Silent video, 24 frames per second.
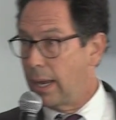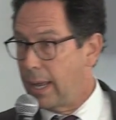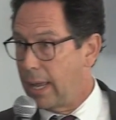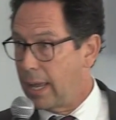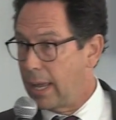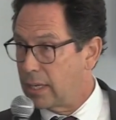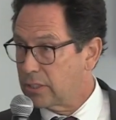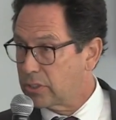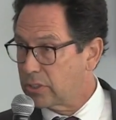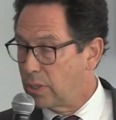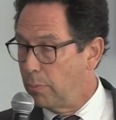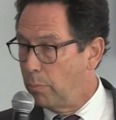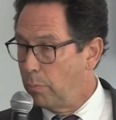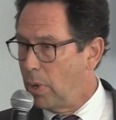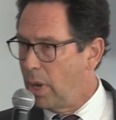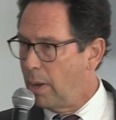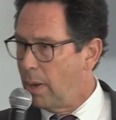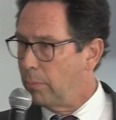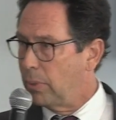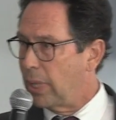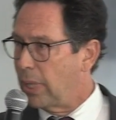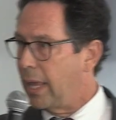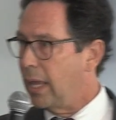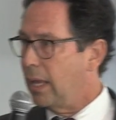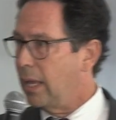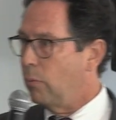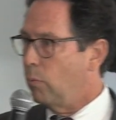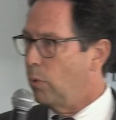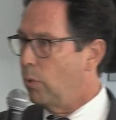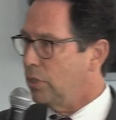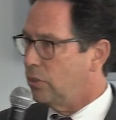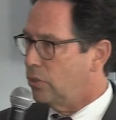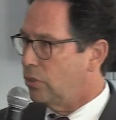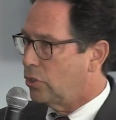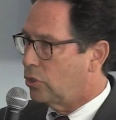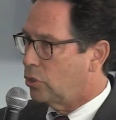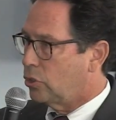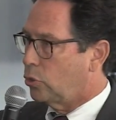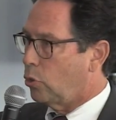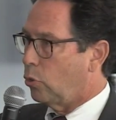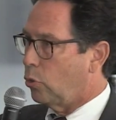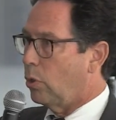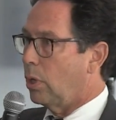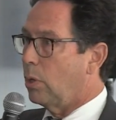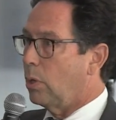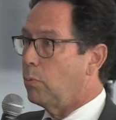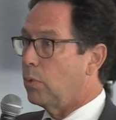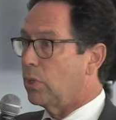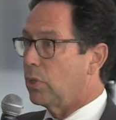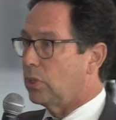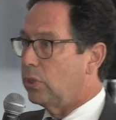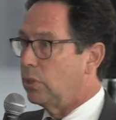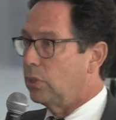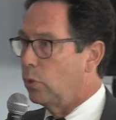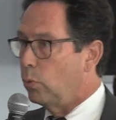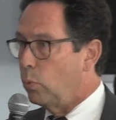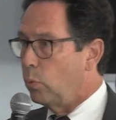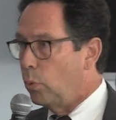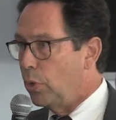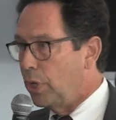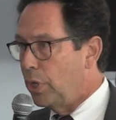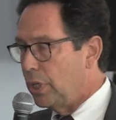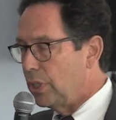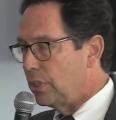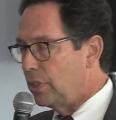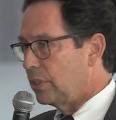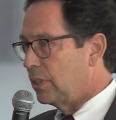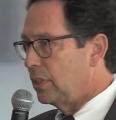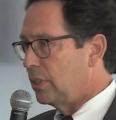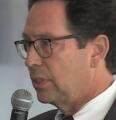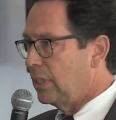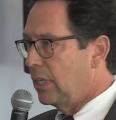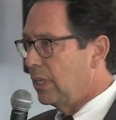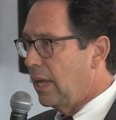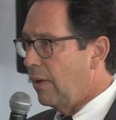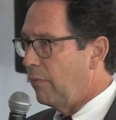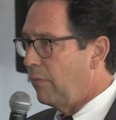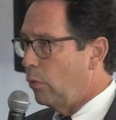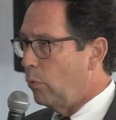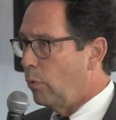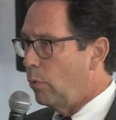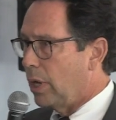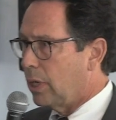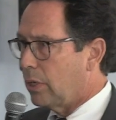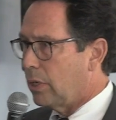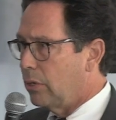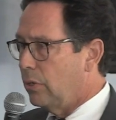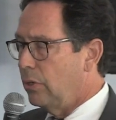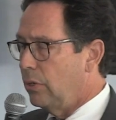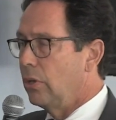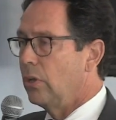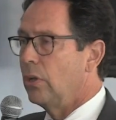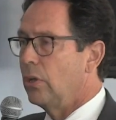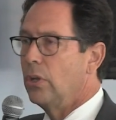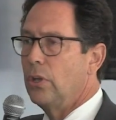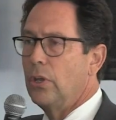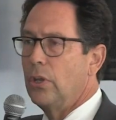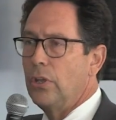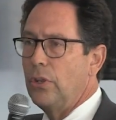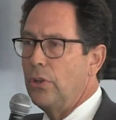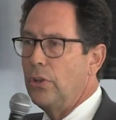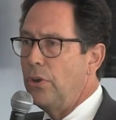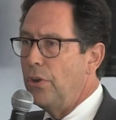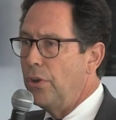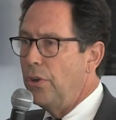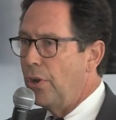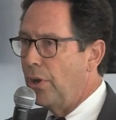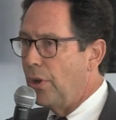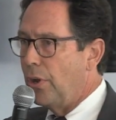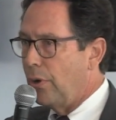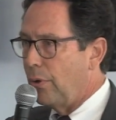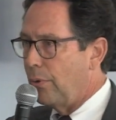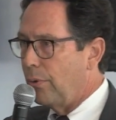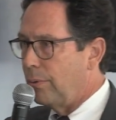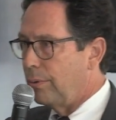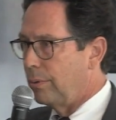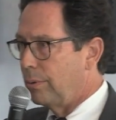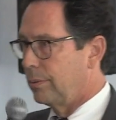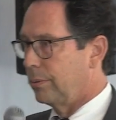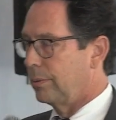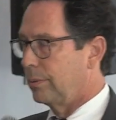Ask the mom, "Hey, what's the story with Louise? Does he have a record?" "No."